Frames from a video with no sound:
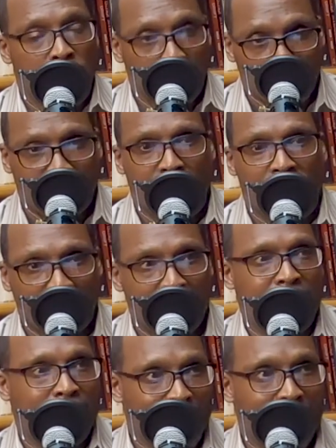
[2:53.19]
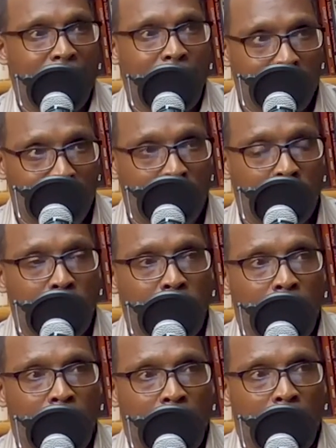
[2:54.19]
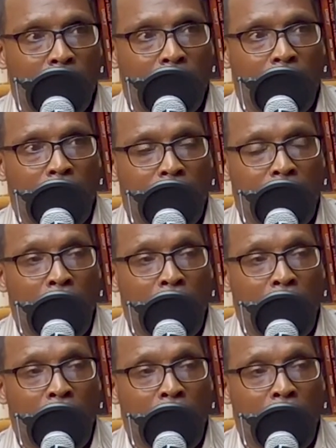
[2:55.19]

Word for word: doing the things that I know uh,